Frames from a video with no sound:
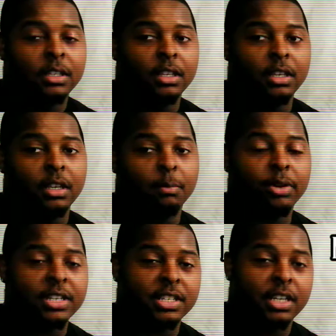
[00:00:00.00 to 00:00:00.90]
the
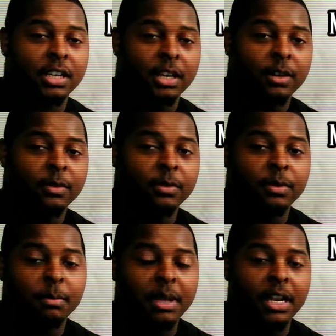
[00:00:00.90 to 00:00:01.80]
president of
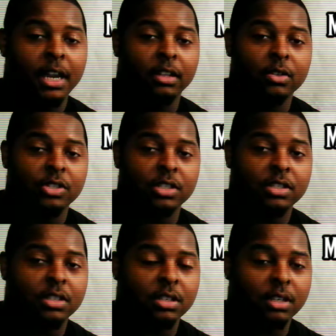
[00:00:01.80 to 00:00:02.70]
Midknight
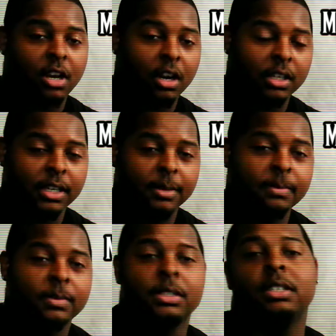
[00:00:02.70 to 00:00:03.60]
Illusions Car
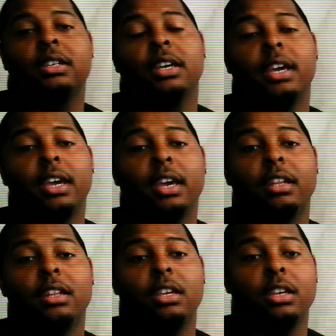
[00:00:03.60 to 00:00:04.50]
Club
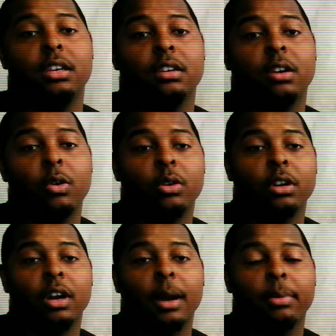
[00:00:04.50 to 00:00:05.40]
and the
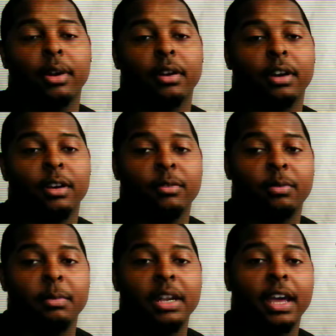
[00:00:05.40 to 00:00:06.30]
owner-operator
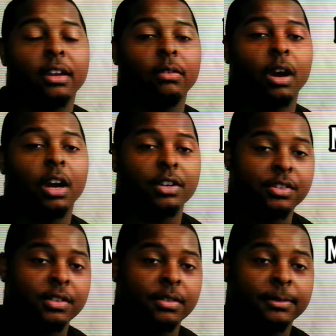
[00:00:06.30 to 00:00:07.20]
of Midknight
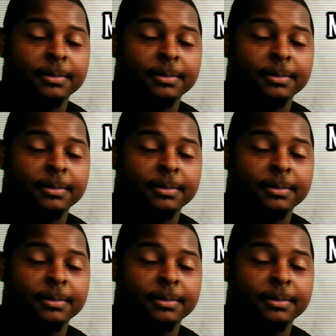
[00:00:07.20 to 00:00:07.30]
Garage.